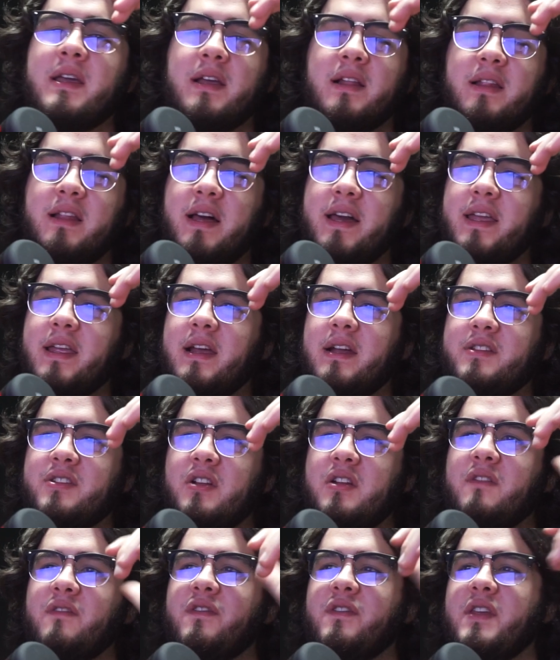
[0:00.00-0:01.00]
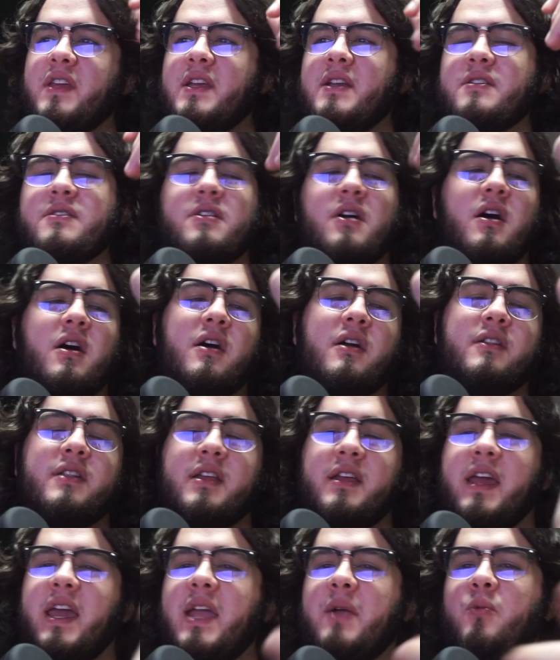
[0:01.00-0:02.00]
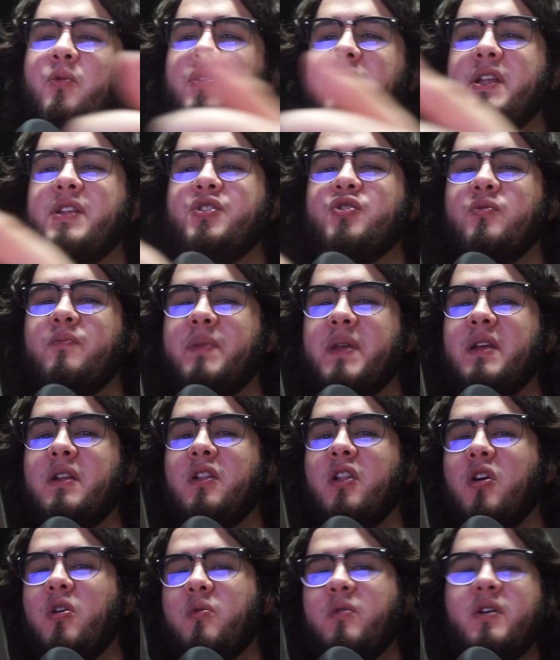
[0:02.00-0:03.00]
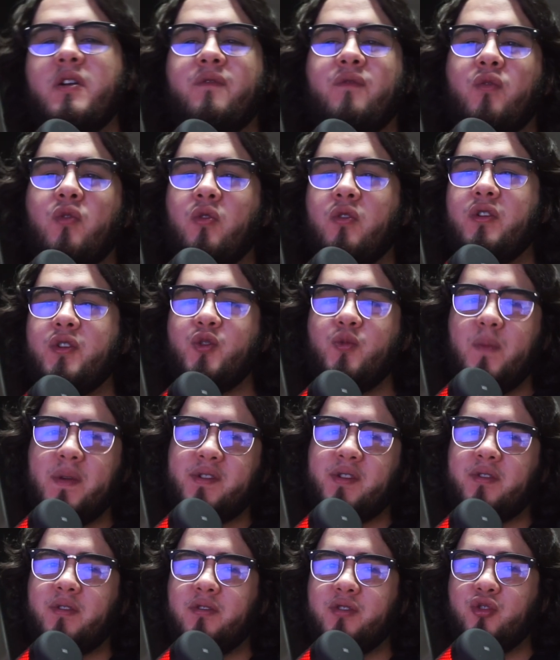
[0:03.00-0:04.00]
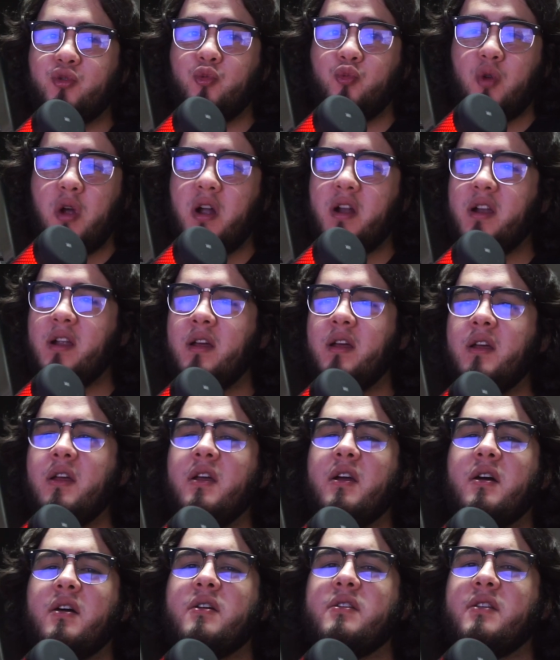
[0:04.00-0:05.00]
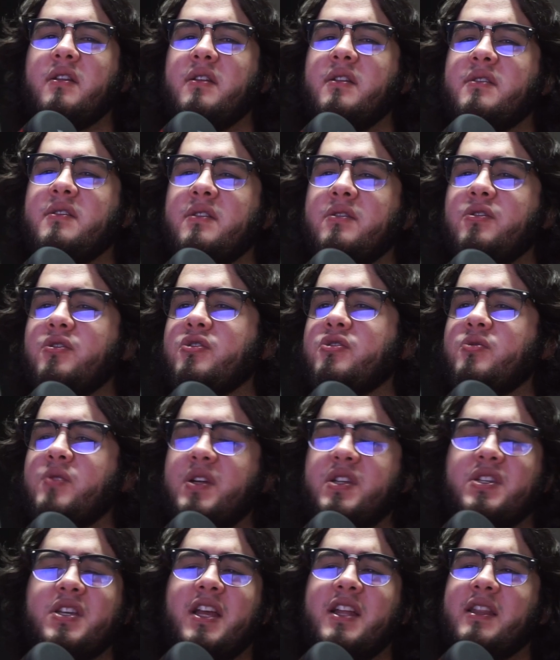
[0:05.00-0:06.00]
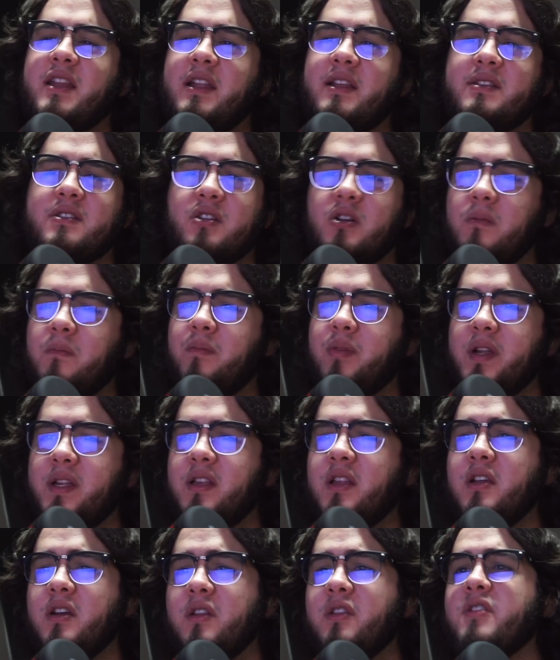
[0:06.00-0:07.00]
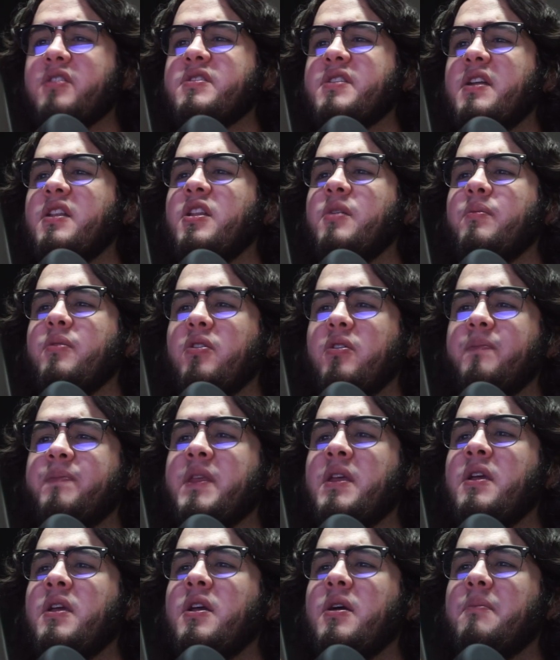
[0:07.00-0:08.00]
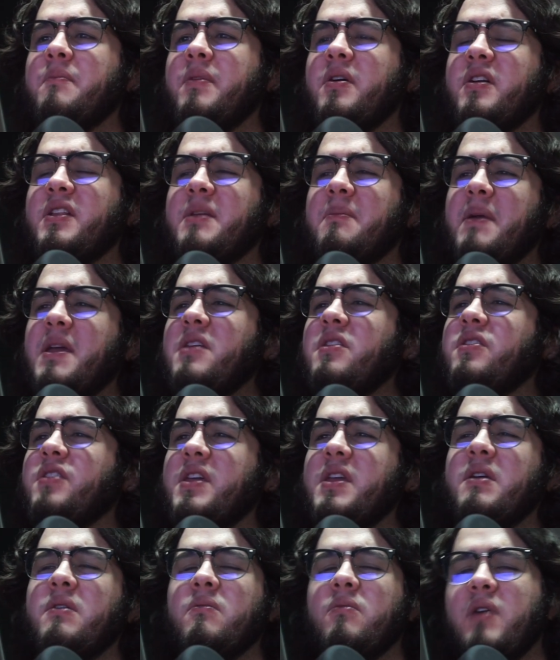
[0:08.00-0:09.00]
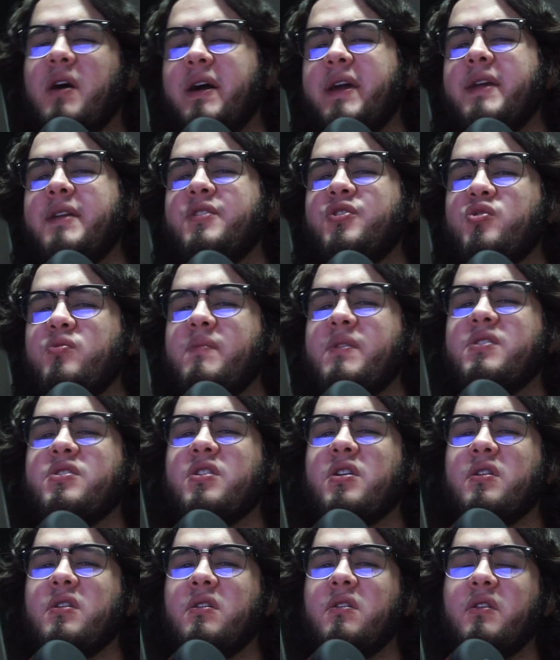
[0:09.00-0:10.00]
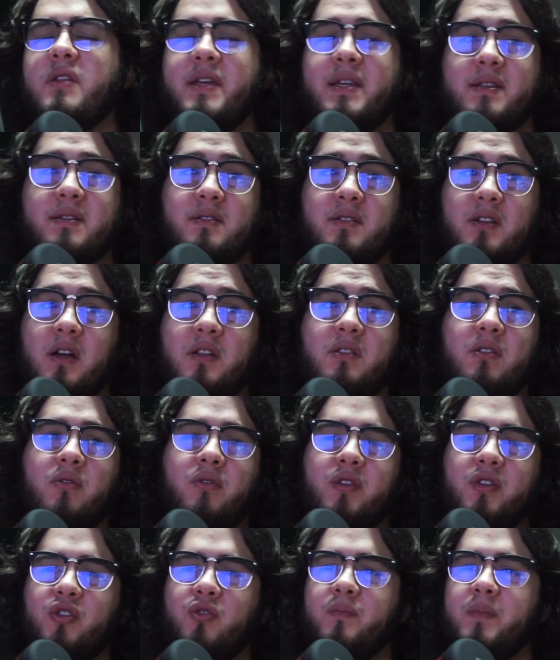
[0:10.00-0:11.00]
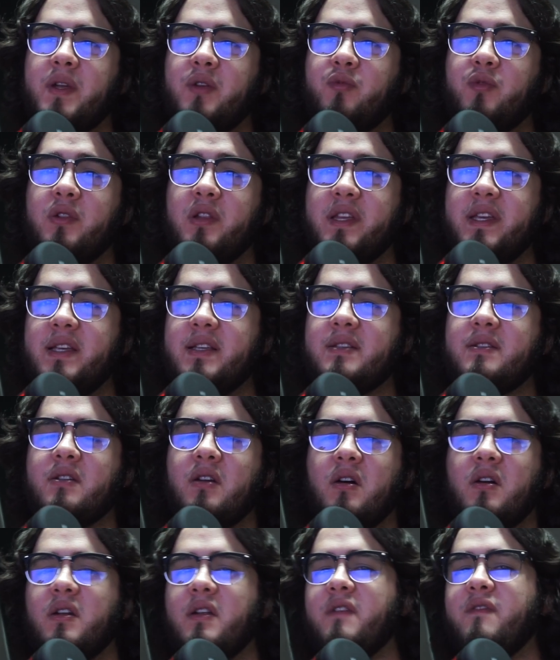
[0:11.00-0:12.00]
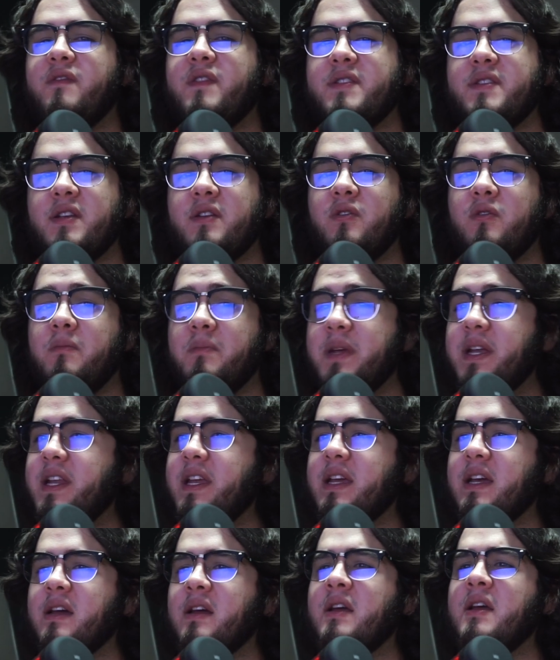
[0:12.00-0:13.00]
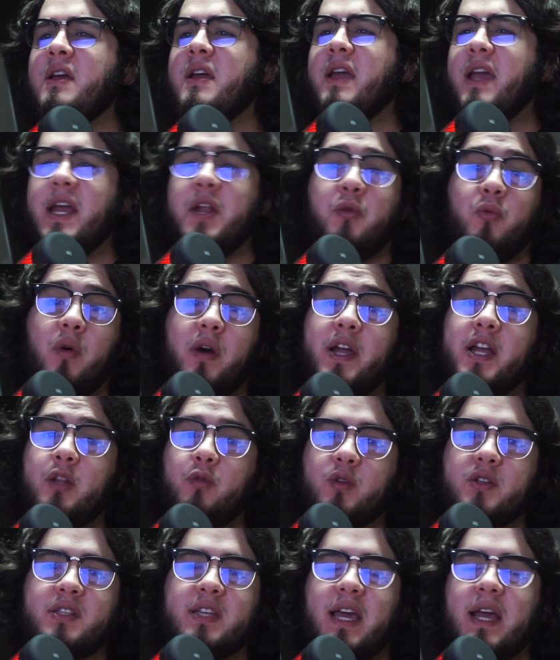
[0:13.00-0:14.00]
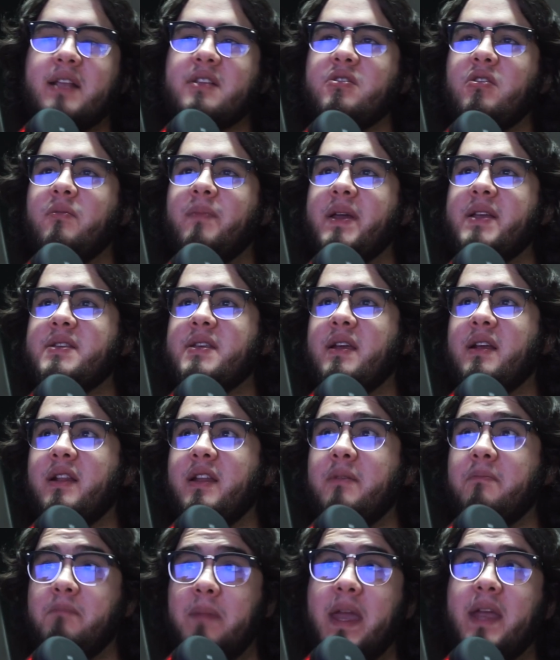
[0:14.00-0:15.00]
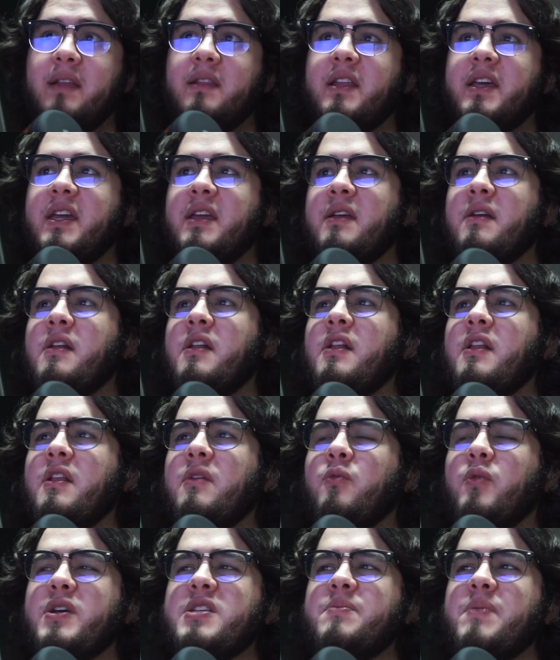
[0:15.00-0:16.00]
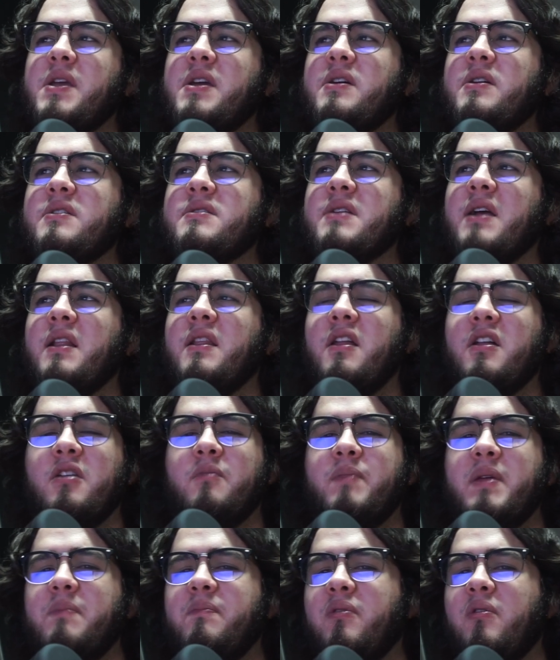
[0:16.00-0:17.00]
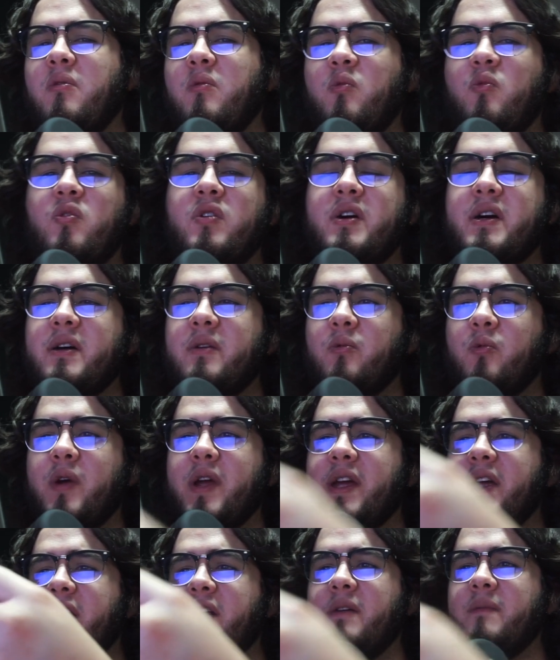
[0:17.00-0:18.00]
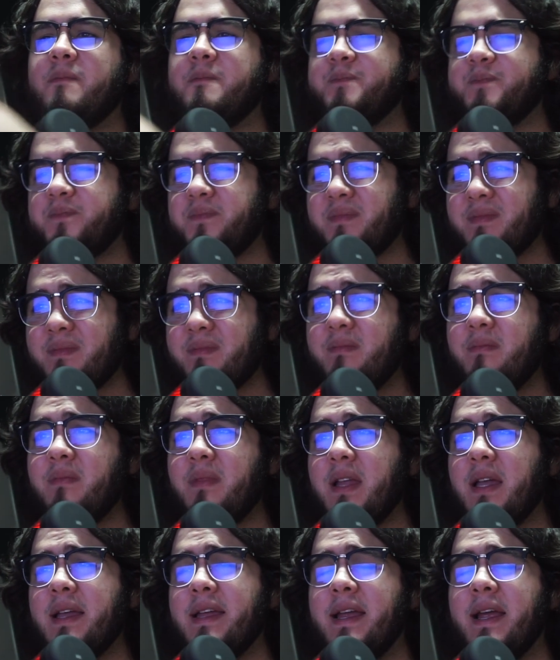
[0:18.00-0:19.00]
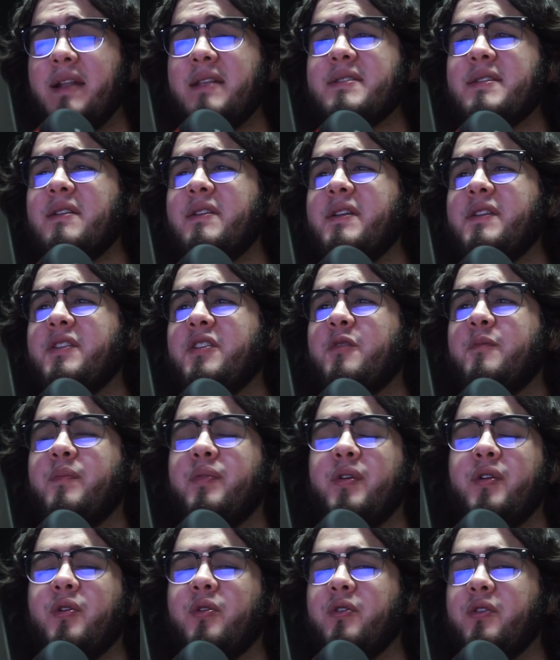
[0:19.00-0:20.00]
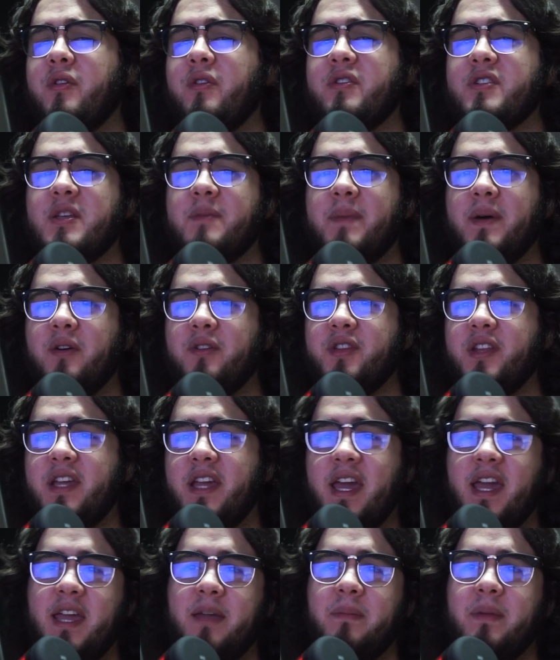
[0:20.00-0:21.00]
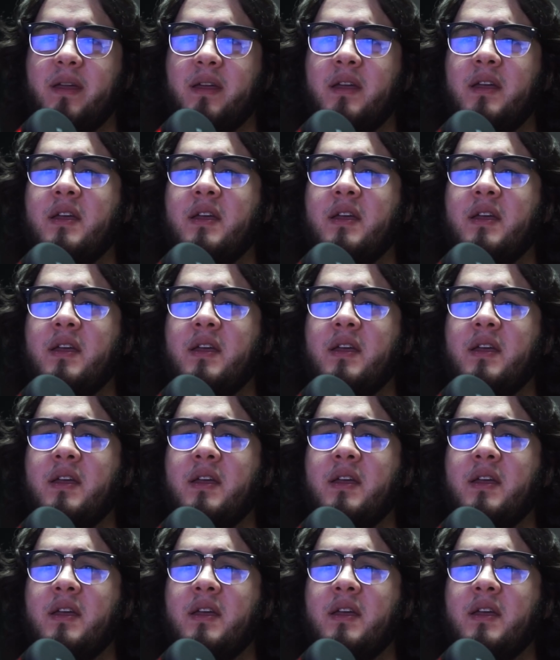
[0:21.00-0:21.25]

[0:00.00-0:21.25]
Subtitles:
Like, a ton of things on the game will need to be lowered for Doom Eternal to run on the Nintendo Switch, and that is completely understandable. But the main thing why Doom Eternal is not going to be released on a physical media, and why it was cancelled basically mainly, was because a lot of people were canceling their pre-orders about the game.